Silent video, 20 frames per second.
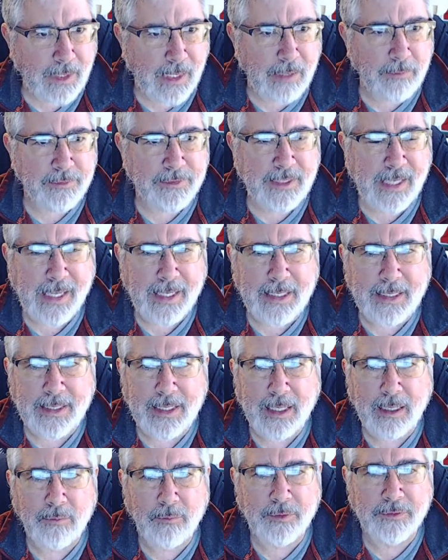I was hanging
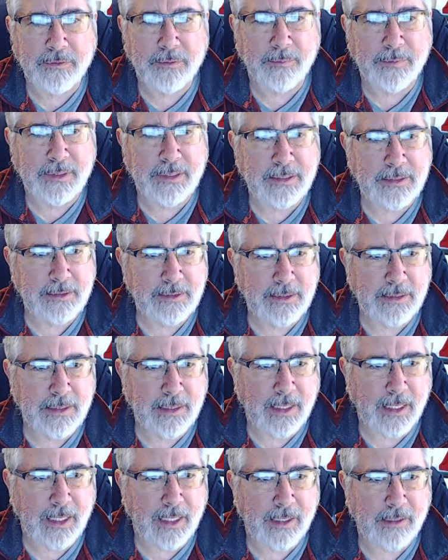out with some
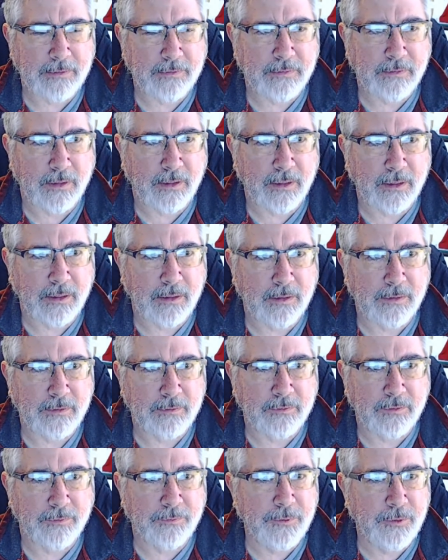DC guys,
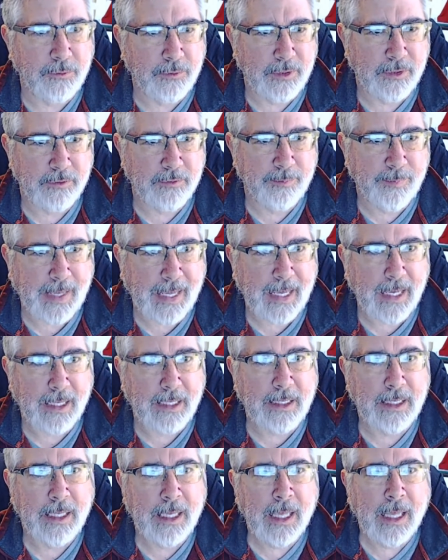so a few years
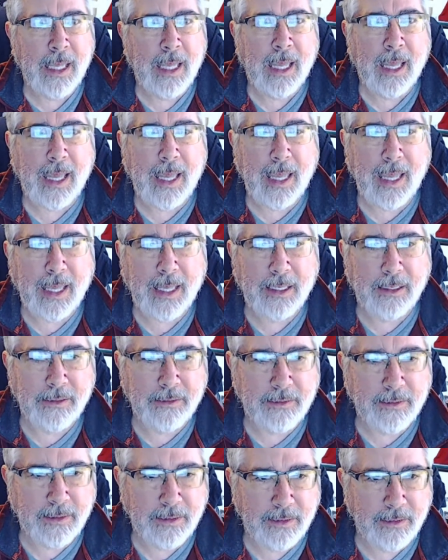back,
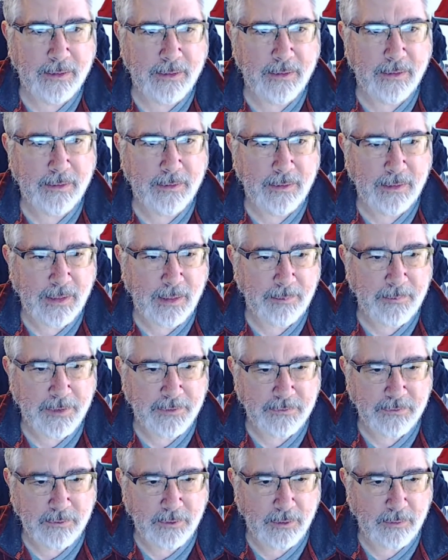and I I'm going
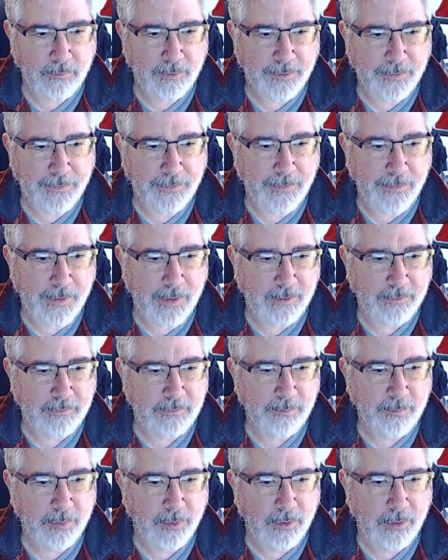to start with
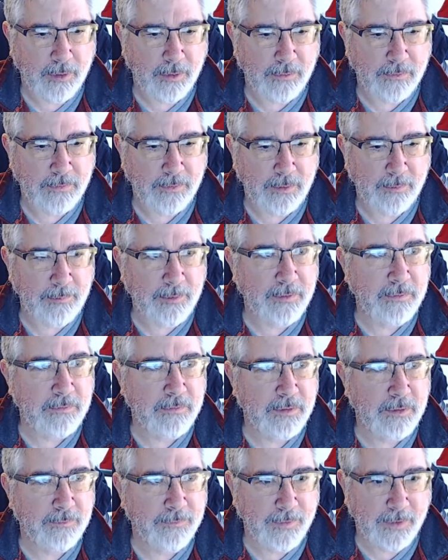this part. Let me
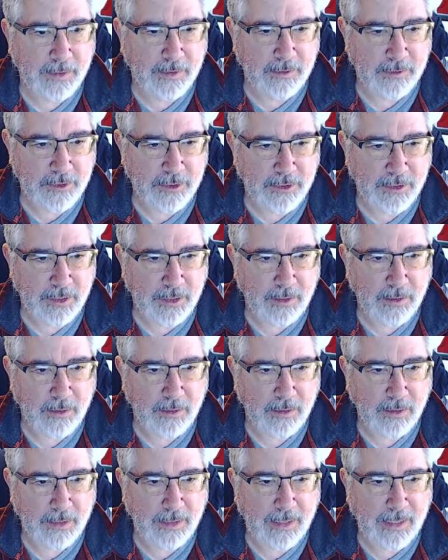see if I can
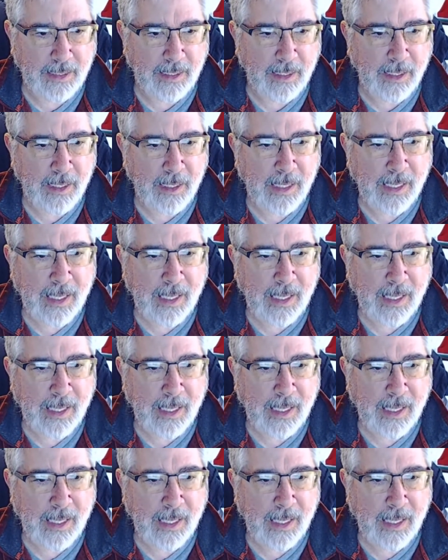share. Yeah.